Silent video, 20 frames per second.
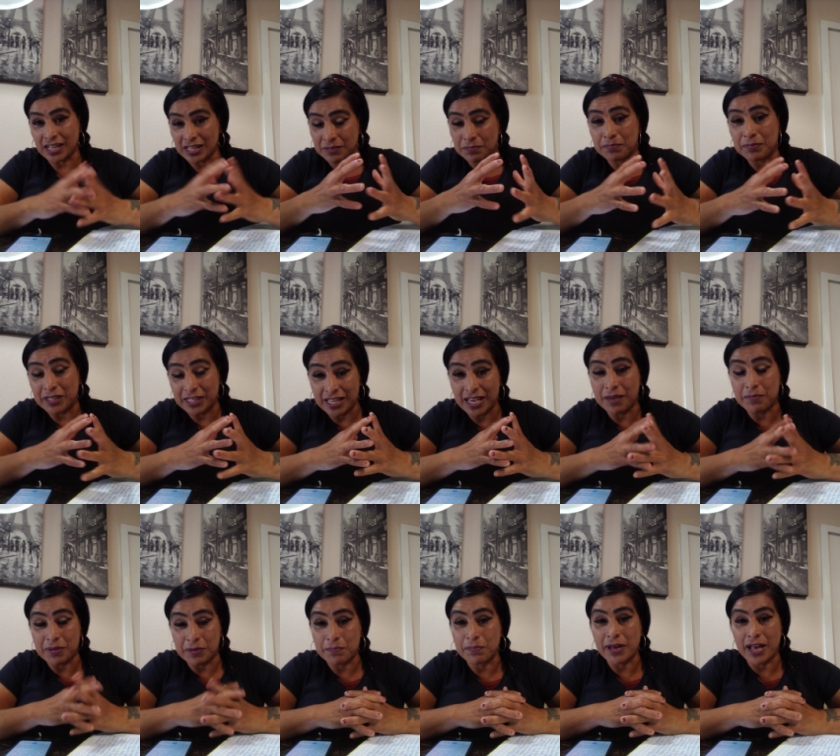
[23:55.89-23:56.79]
I
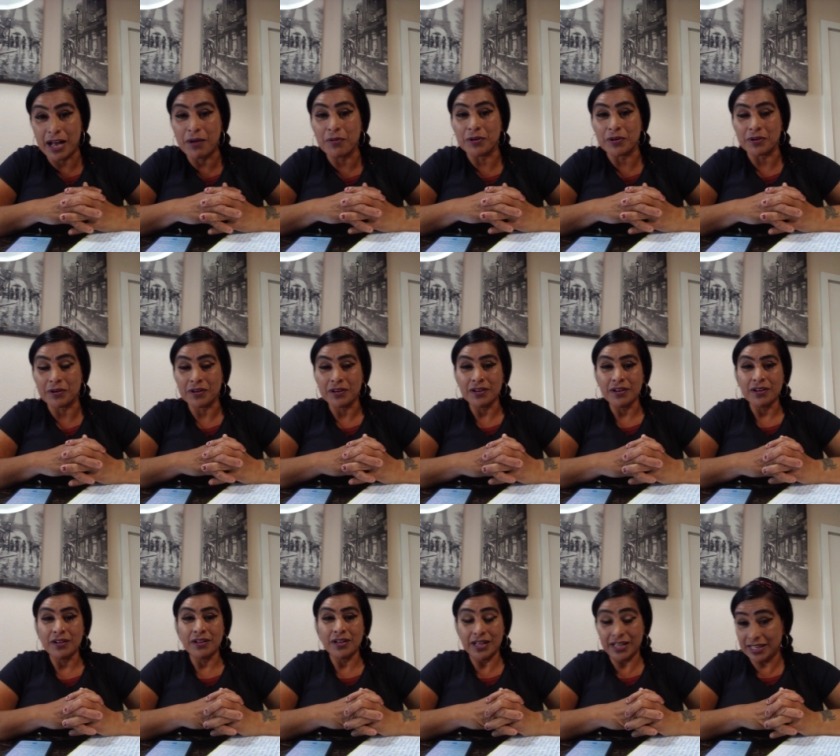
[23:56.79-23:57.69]
became in power.
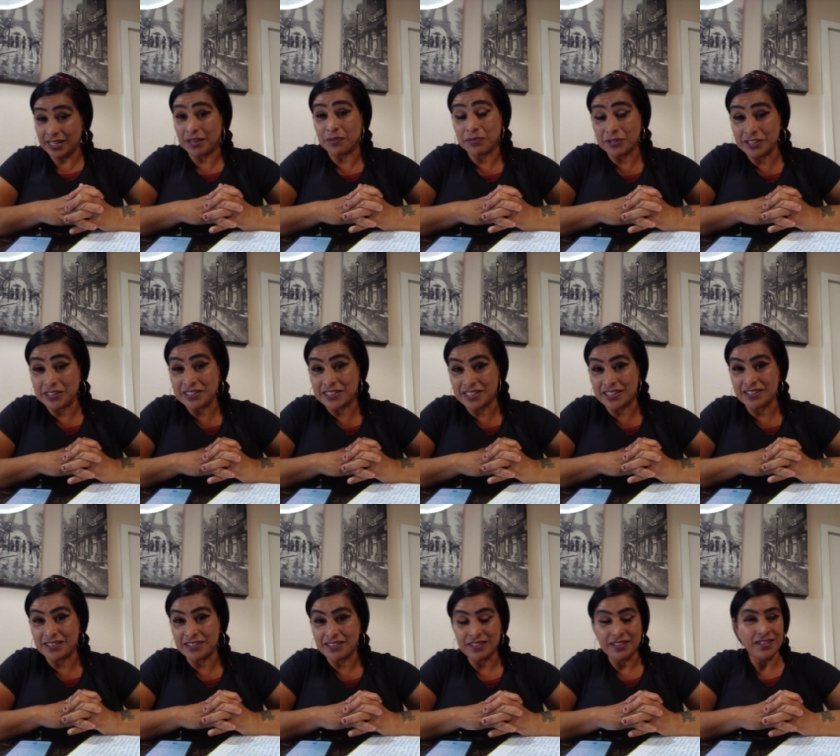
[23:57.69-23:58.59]
And I really
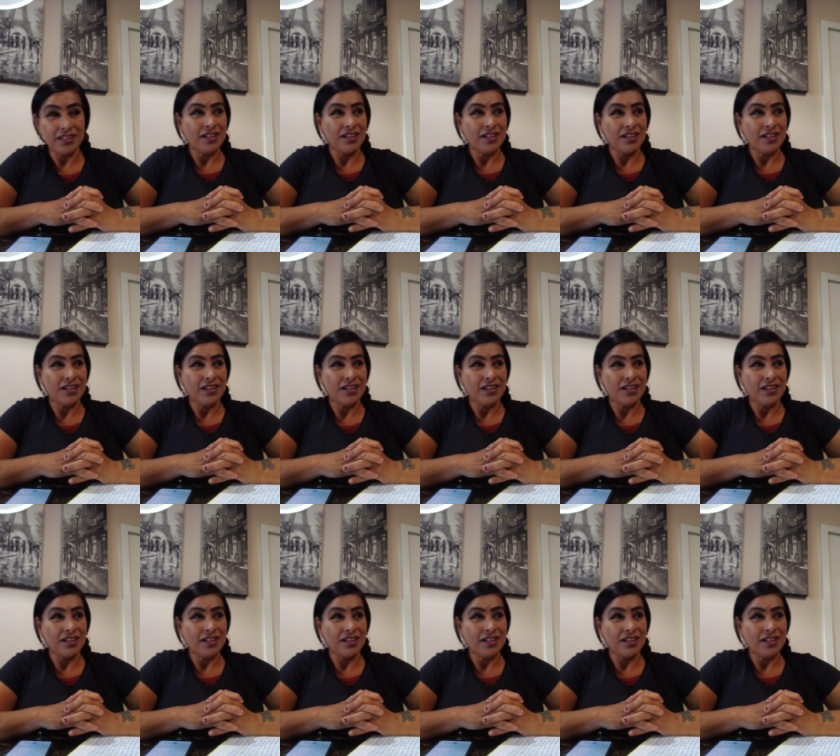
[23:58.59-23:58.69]
did.